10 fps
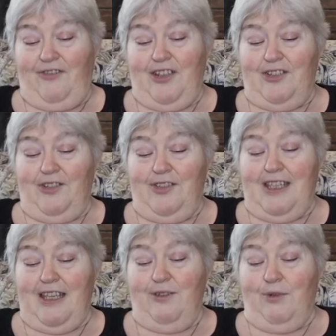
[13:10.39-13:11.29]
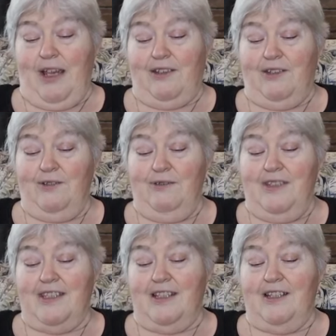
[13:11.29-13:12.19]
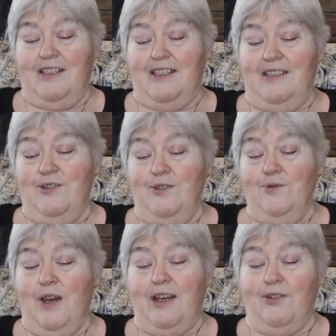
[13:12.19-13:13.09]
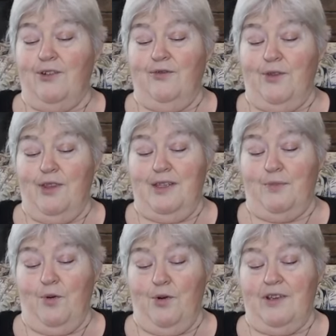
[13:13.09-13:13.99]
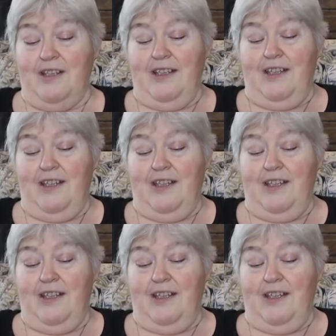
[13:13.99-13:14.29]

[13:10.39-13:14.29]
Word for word: Officials said the raccoon set a new record for the sport.